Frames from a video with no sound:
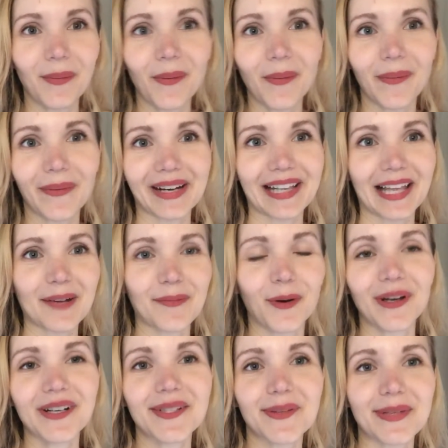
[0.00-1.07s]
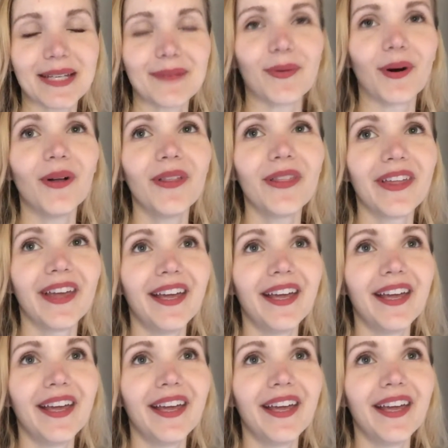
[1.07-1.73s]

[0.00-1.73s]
what we were going to like more, so we did both.